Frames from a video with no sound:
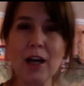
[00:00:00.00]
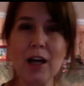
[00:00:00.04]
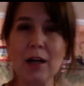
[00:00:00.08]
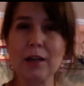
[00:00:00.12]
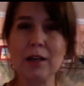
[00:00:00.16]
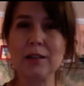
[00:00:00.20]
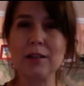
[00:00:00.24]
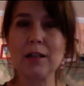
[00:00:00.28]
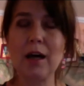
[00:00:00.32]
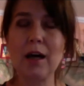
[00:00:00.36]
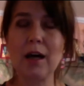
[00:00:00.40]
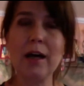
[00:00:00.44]

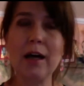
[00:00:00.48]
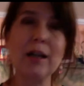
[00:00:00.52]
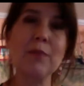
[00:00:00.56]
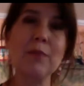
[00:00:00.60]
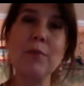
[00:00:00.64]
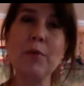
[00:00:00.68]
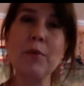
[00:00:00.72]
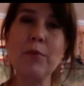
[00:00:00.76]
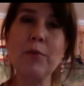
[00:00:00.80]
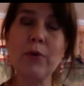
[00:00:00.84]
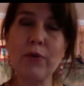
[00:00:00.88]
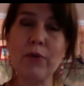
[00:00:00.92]
Because I
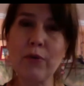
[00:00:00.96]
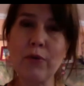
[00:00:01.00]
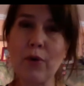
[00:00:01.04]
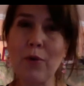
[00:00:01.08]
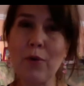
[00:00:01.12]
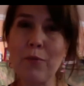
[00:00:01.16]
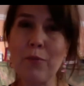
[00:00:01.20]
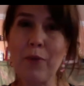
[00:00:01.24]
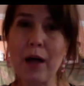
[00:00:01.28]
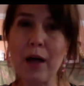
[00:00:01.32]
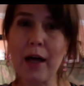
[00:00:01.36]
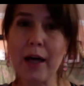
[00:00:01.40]
remember
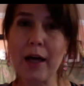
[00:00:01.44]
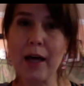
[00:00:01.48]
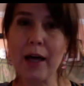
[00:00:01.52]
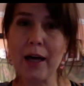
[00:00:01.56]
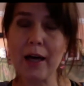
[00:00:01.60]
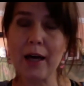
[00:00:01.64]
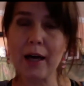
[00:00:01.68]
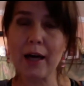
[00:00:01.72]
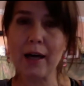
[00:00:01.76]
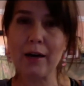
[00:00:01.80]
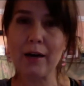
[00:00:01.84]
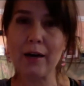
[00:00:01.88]
from
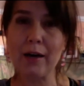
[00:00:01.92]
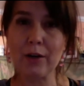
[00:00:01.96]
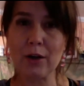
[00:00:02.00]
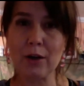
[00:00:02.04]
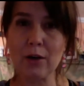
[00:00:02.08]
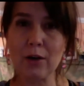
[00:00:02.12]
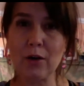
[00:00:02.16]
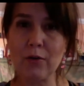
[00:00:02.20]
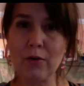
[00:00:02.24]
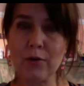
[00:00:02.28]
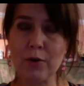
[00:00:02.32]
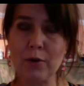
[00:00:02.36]
my
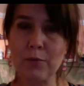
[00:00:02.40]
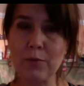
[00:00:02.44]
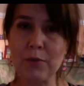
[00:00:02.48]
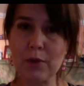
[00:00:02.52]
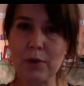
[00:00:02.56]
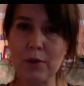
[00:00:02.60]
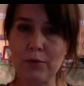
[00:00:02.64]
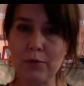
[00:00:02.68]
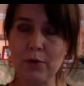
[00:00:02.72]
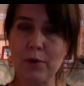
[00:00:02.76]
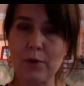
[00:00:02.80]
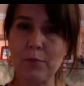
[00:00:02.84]

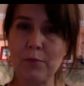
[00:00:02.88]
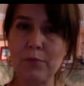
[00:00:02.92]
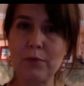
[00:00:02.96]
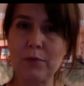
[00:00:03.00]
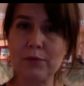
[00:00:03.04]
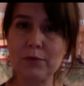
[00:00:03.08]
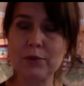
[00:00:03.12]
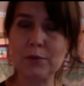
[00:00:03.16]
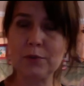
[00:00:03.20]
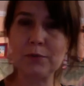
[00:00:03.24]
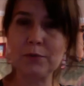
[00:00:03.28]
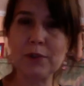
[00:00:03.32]

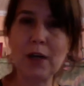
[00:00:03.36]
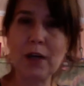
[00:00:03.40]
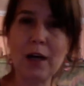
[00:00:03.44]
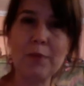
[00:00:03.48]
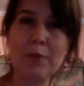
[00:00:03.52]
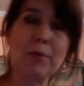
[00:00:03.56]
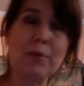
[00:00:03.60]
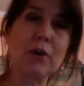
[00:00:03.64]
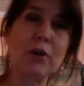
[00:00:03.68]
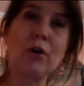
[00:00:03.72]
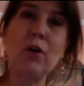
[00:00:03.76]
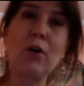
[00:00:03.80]
from time
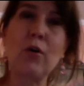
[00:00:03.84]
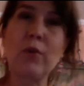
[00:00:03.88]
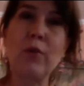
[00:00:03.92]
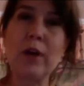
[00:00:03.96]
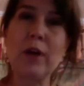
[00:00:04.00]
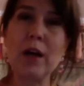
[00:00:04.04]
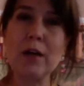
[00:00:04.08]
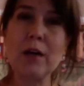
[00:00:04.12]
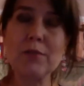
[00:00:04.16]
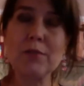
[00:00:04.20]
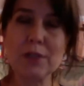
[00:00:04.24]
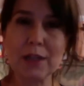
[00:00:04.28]
ago
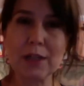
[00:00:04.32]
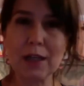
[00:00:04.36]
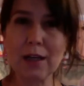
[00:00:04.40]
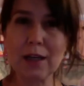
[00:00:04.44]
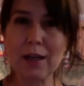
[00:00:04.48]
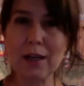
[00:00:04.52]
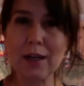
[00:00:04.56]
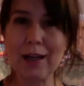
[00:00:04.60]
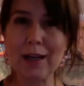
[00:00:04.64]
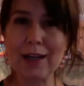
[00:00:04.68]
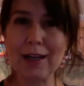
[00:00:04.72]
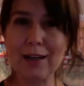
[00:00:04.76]
when I was
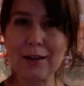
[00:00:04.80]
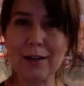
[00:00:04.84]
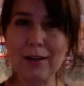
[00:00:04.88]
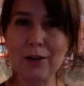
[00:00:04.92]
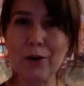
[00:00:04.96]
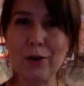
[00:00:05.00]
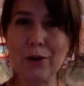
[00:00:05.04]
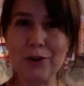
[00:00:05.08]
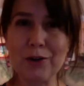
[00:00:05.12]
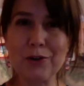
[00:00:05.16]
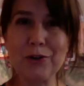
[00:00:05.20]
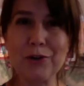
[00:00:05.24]

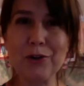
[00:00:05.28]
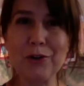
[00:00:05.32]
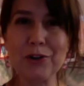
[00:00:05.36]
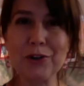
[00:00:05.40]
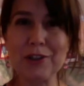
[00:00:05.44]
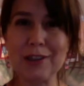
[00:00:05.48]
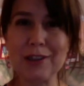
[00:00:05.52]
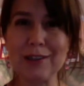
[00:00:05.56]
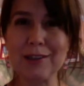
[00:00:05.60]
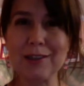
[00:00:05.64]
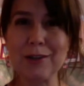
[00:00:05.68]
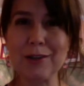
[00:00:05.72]
going to
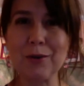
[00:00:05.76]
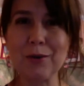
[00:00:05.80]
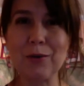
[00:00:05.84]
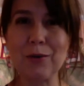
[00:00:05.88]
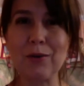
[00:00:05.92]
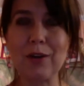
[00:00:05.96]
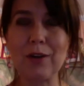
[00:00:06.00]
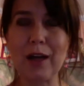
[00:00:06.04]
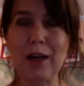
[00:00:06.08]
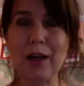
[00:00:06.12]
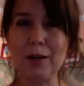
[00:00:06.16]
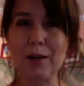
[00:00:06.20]
nursing
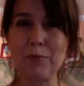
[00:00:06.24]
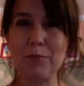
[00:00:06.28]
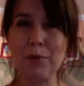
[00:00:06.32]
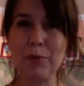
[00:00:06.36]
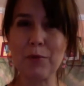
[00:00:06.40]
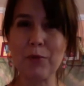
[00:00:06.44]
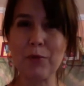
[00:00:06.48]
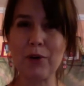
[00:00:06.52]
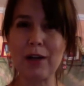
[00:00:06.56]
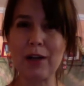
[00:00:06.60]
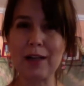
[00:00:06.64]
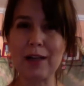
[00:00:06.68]
school, I
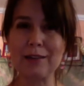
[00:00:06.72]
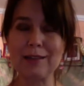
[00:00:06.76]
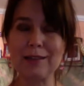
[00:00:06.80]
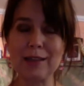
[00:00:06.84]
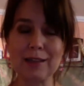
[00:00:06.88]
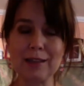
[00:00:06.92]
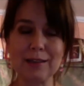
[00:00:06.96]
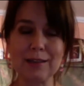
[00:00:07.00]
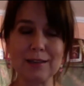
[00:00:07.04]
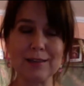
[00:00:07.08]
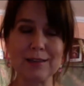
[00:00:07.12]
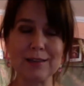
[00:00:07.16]
remember that
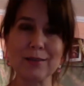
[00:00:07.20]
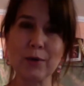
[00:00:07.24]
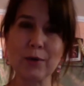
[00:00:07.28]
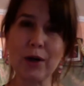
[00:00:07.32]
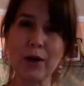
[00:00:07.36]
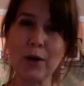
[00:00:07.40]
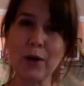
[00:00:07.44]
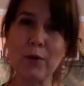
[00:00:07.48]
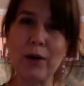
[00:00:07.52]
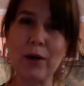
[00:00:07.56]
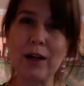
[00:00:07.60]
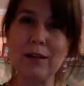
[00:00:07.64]
sentence
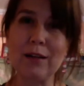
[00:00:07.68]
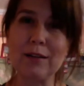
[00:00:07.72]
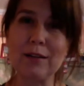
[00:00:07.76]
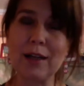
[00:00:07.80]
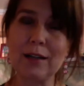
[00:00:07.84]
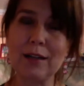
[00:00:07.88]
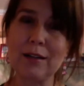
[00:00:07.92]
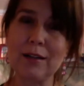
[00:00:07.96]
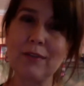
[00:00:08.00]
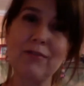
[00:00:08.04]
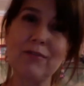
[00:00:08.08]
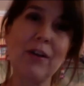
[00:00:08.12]
very well,
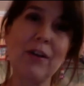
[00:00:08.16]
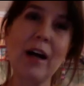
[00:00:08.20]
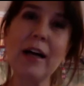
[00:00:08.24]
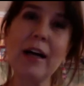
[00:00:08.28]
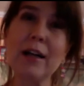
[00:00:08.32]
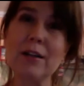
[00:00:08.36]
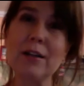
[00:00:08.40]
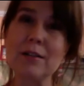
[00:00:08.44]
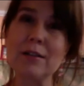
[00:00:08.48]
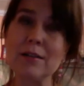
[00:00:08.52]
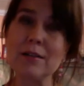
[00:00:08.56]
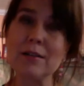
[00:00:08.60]
that the
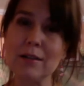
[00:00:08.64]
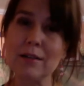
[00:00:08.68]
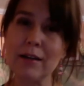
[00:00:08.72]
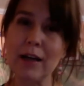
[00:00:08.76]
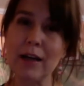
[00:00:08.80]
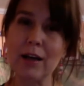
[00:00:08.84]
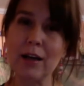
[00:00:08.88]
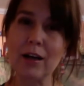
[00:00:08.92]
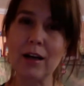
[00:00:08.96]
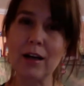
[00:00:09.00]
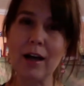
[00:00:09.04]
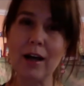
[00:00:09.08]
virus
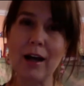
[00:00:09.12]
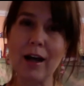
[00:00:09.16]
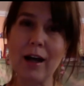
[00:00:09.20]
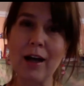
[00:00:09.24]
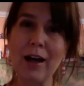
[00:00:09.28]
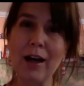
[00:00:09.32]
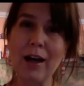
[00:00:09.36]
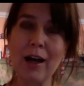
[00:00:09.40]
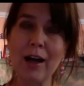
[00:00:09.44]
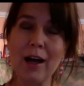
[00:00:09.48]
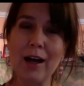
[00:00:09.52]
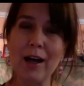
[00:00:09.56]

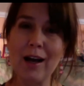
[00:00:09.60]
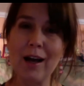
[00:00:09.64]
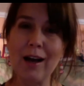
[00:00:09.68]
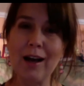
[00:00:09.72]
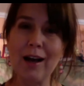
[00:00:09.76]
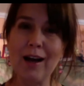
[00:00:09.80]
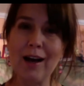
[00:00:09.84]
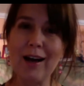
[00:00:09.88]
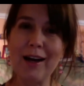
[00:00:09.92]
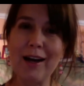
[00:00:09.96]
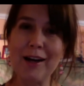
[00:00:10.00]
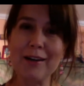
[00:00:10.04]

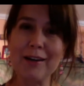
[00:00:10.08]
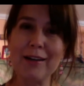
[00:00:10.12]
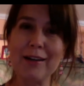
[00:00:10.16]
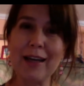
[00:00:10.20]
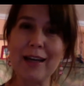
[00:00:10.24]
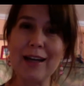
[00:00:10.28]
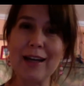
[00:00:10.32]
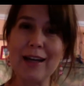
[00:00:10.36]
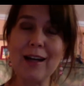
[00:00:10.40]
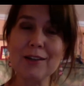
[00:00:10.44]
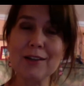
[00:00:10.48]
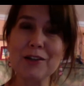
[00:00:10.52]

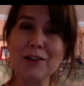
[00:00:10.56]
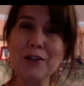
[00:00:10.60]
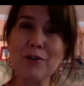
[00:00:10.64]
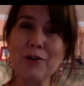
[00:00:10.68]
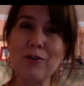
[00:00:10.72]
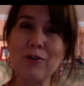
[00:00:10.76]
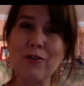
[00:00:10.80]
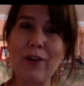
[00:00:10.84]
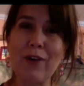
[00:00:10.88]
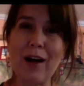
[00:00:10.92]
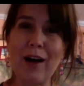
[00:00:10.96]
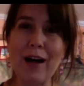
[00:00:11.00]
cannot
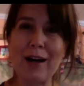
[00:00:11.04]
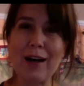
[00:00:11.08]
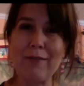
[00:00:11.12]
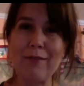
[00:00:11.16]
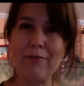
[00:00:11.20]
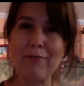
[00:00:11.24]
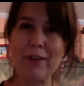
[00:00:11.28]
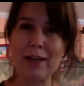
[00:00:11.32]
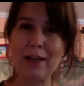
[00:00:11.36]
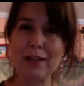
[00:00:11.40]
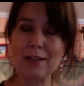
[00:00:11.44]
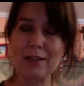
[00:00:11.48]
survive
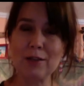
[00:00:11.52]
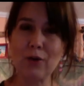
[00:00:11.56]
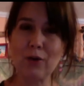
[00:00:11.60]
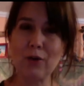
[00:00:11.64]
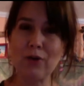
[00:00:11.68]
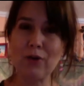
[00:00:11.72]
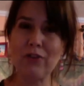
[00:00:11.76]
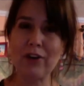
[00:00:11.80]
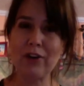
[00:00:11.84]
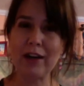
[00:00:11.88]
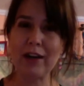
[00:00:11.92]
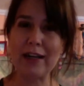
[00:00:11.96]
when it's
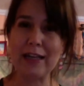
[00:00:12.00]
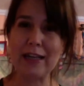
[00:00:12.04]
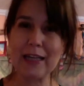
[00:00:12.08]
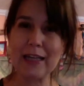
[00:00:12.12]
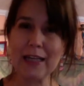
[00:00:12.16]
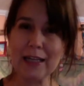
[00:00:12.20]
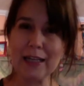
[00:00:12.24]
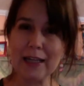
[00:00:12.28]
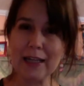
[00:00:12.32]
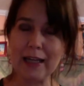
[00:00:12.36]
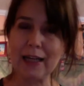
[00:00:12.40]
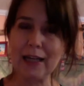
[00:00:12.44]

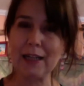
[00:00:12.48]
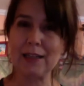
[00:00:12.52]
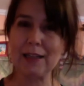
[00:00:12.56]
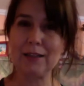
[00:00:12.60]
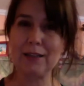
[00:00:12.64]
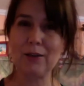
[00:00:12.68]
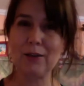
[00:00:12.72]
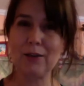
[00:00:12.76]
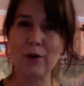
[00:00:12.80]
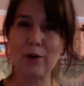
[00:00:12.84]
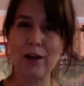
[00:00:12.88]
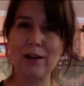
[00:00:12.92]
overheated
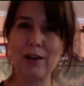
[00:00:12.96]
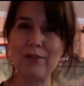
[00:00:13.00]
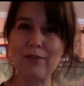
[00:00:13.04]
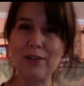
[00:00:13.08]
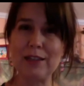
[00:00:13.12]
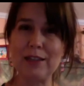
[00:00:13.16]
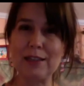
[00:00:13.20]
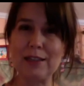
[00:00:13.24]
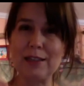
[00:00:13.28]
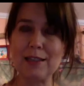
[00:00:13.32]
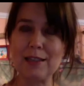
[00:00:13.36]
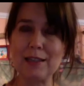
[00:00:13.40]
or if
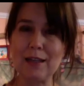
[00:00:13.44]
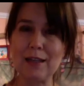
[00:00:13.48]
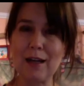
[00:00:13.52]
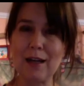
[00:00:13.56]
it's